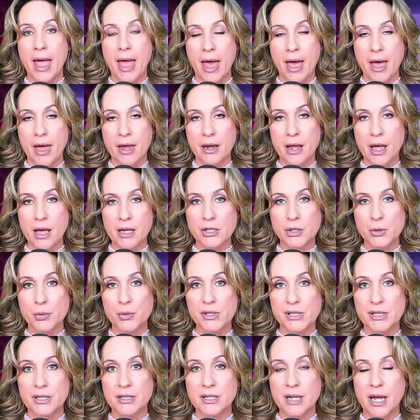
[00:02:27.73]
And Hess
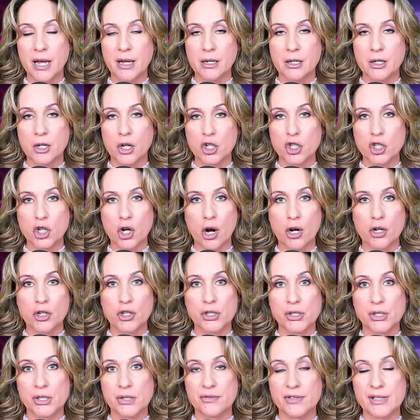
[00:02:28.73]
was indicted on
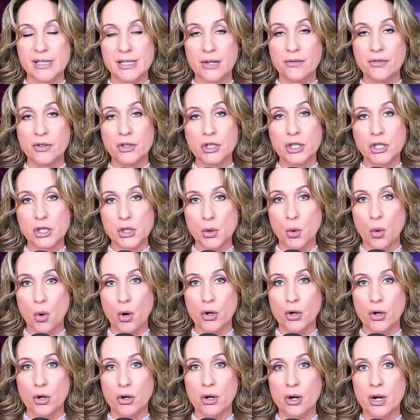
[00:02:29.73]
charges of civil
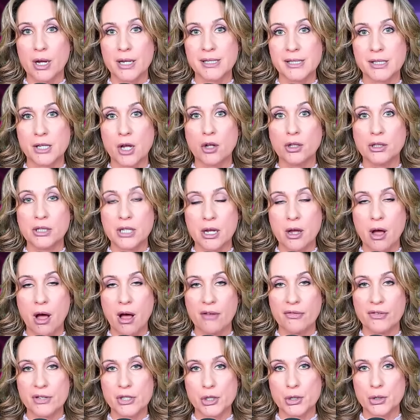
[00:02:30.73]
disorder, assaulting
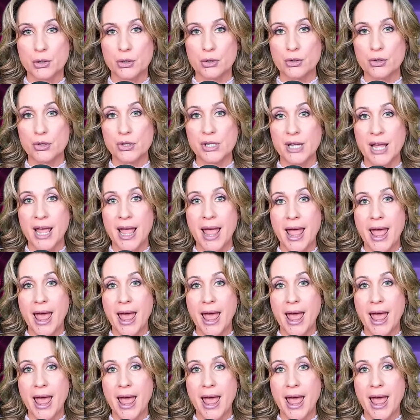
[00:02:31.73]
officers,